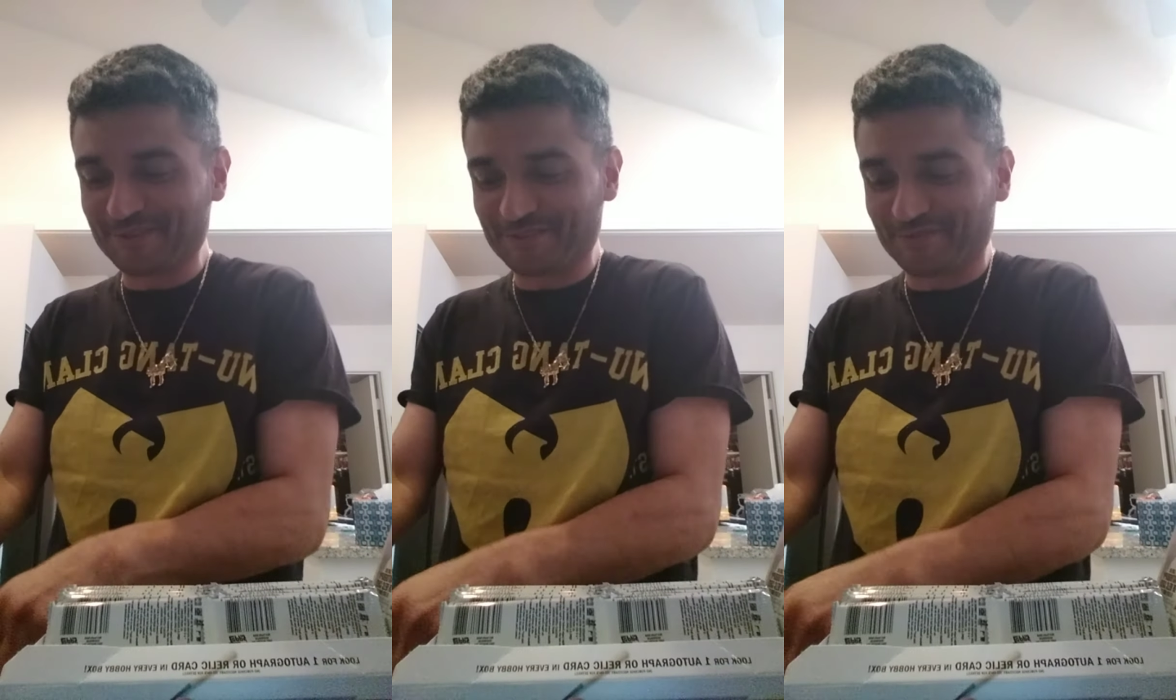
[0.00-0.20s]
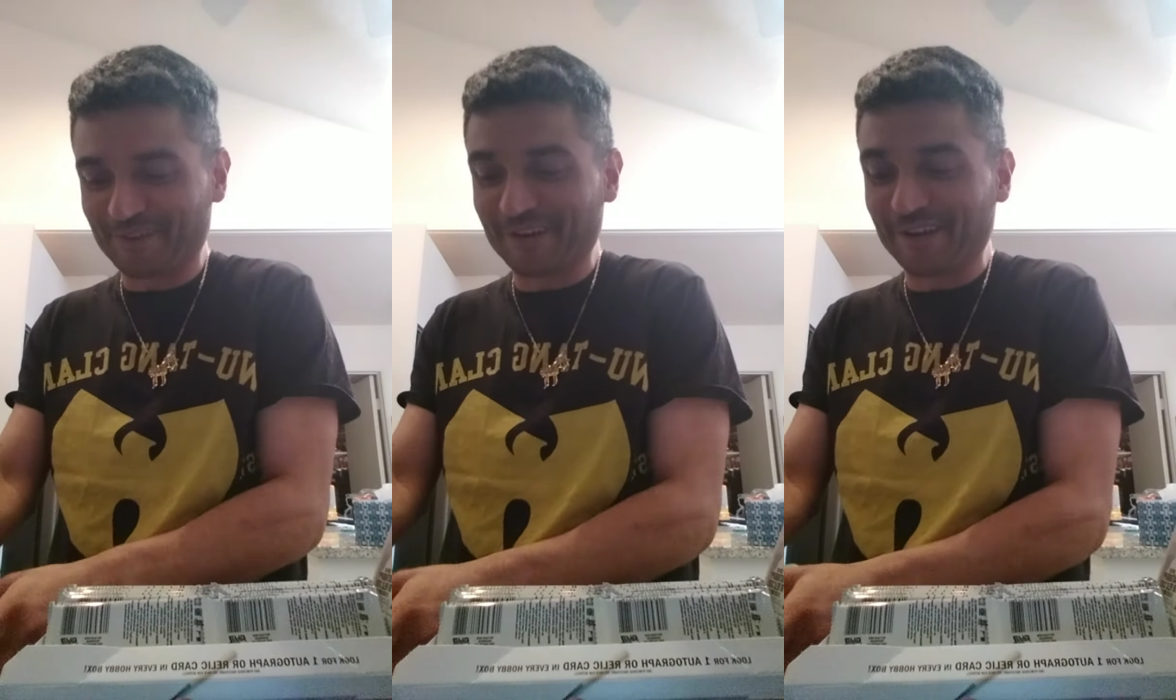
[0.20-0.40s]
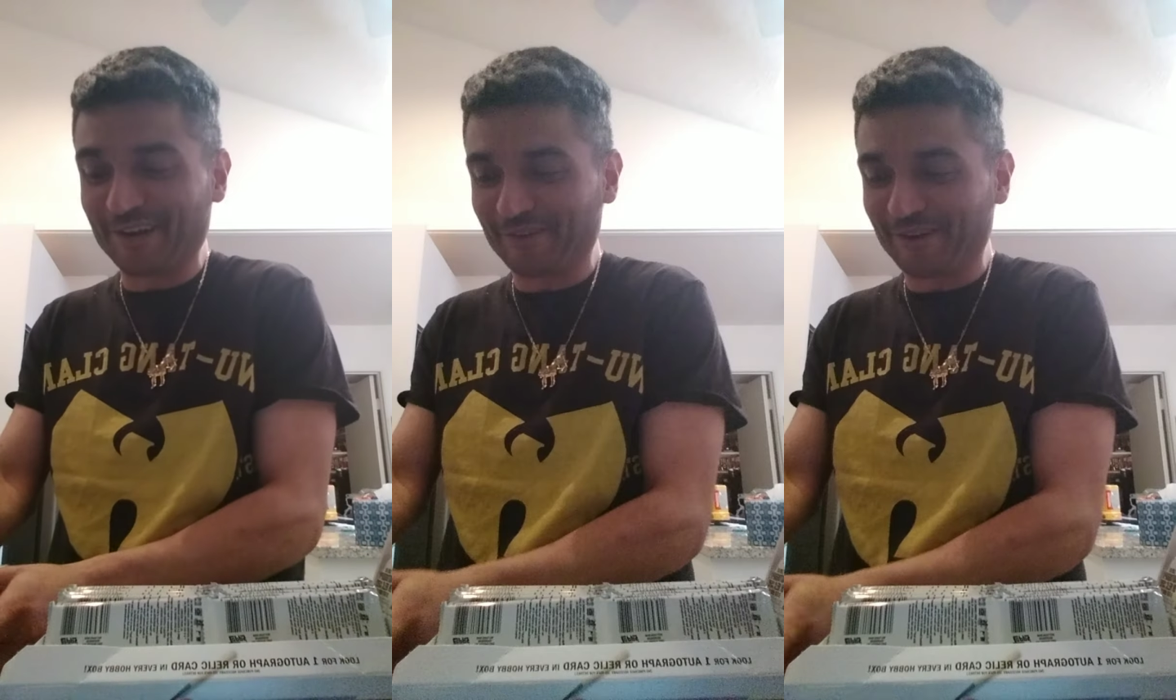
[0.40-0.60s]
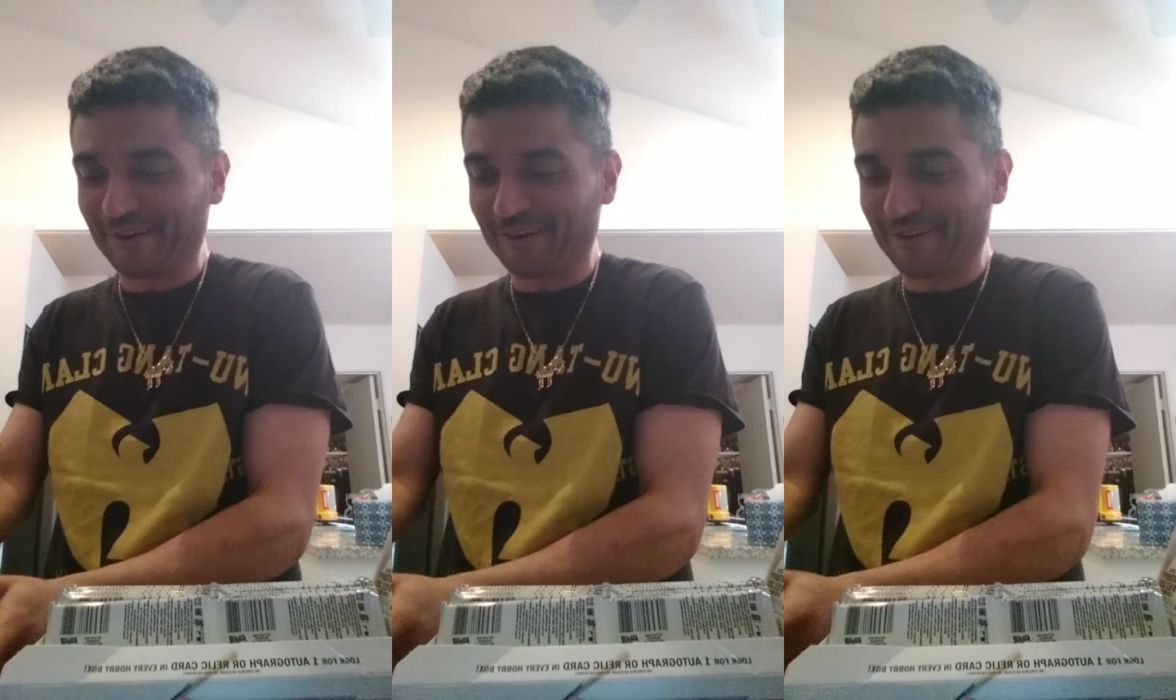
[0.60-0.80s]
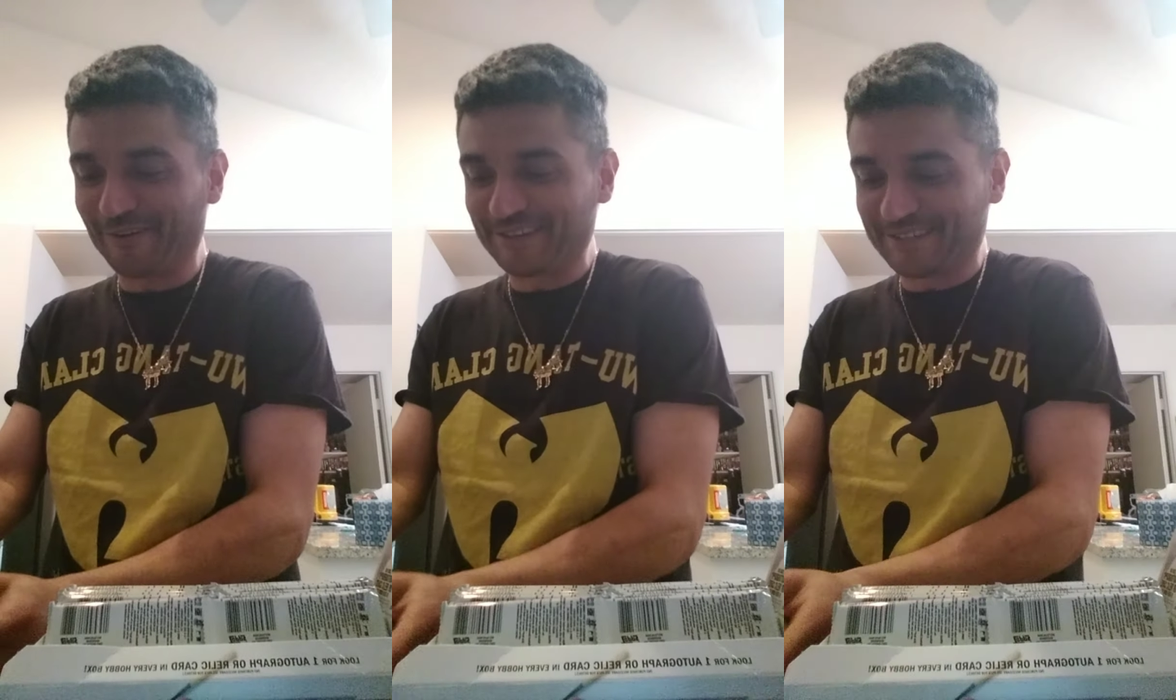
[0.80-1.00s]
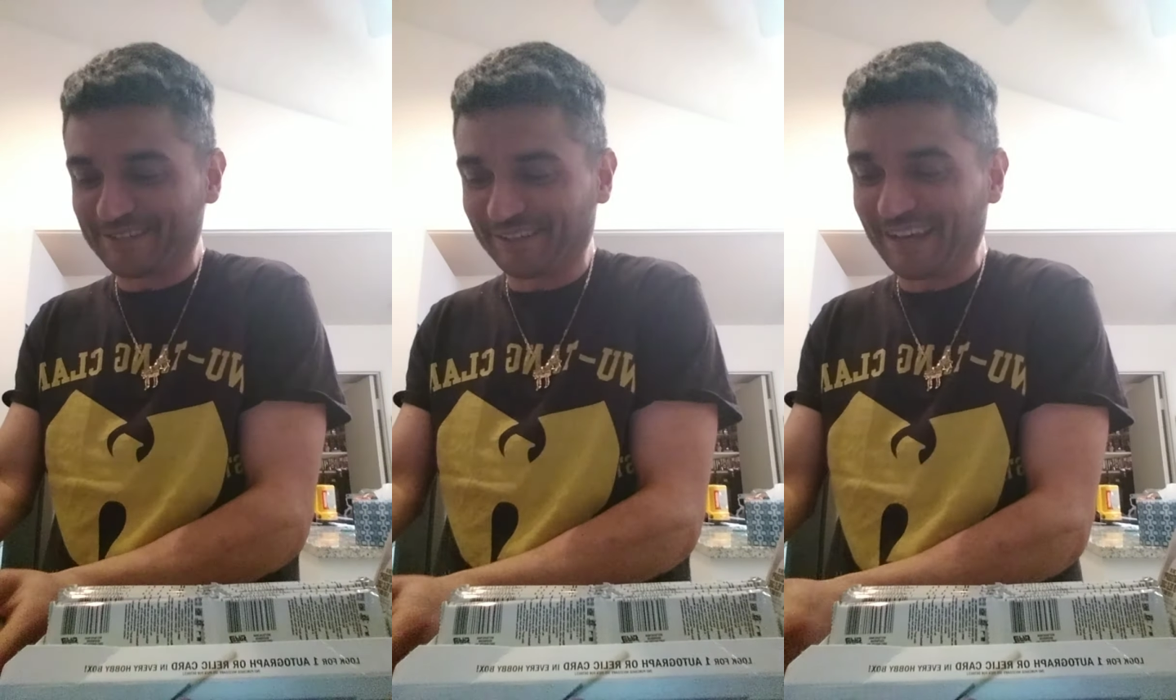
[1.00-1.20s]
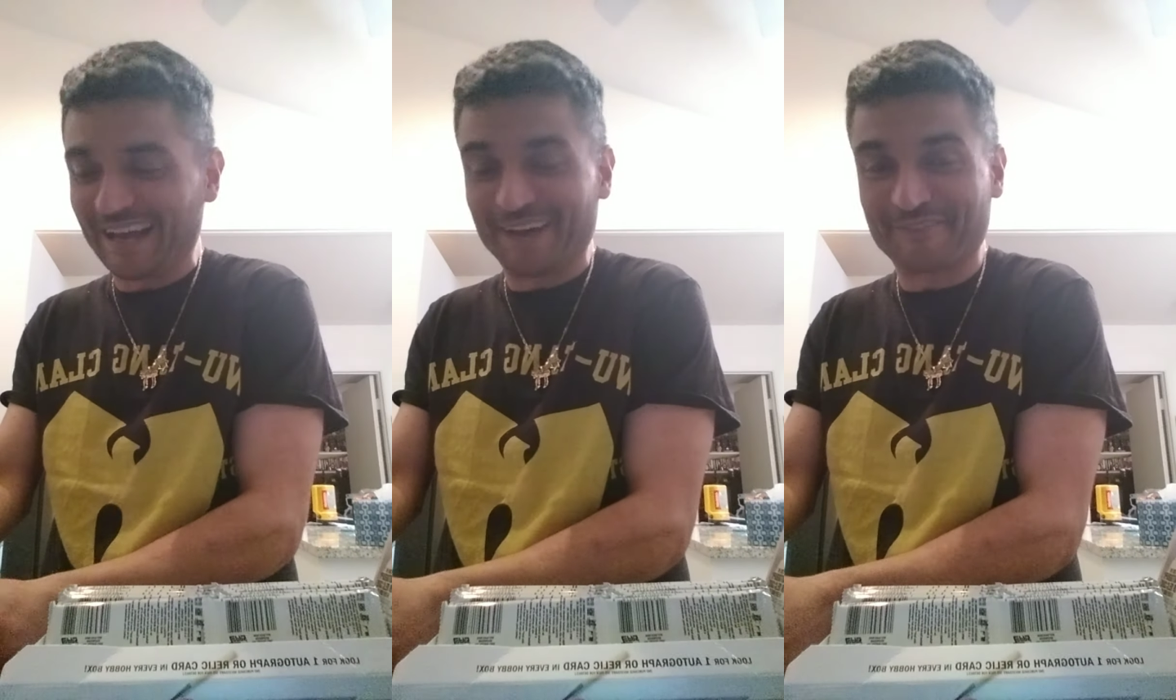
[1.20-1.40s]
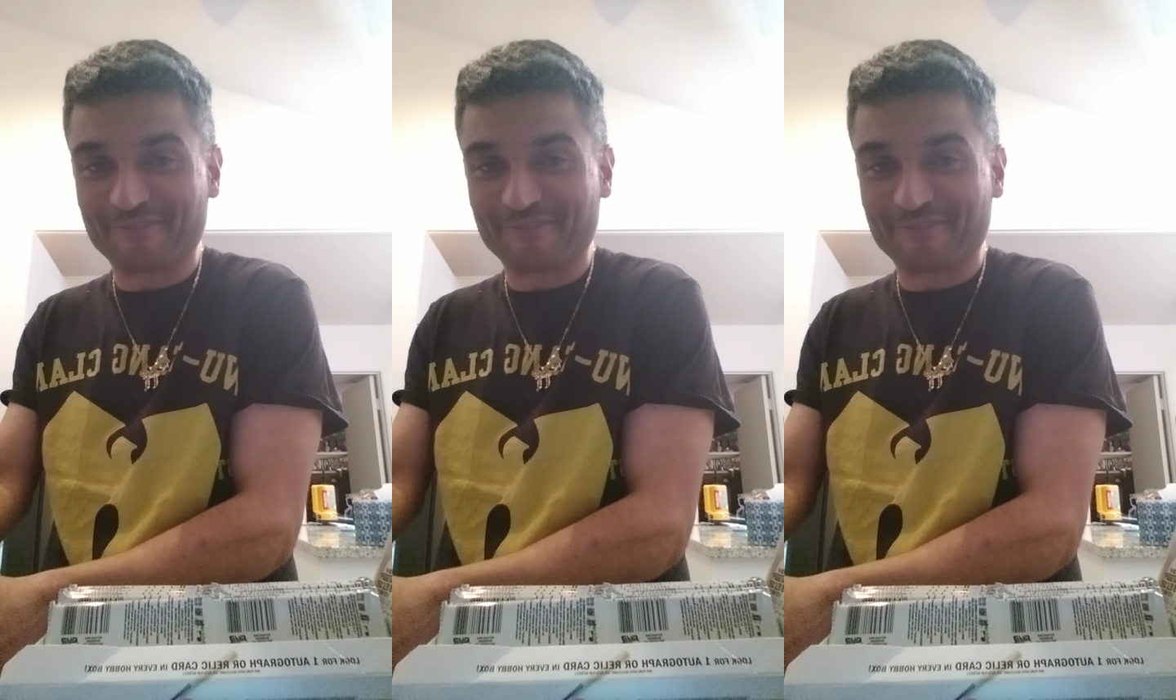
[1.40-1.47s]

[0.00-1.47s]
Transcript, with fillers: video, they are going to laugh.